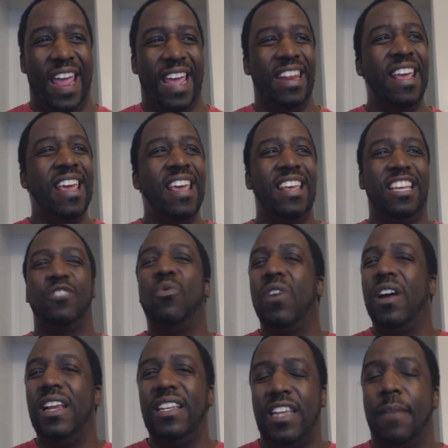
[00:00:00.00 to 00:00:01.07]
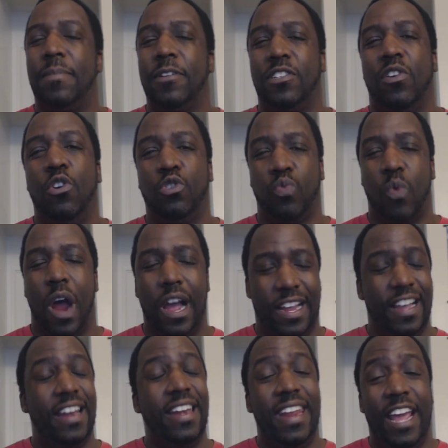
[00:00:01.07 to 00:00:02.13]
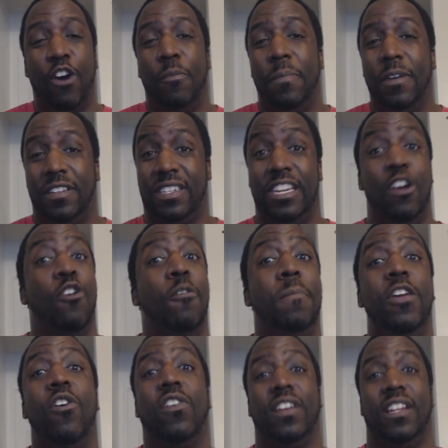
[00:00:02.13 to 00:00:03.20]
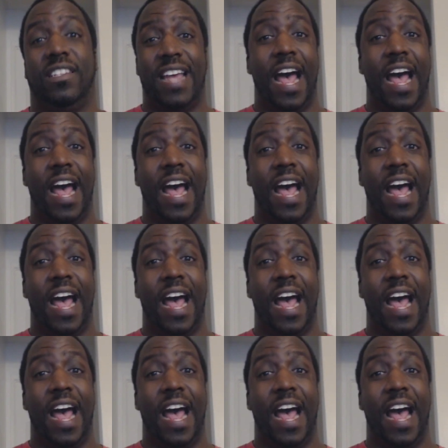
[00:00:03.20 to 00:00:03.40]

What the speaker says: and this one of these episodes where I couldn't help but still be on the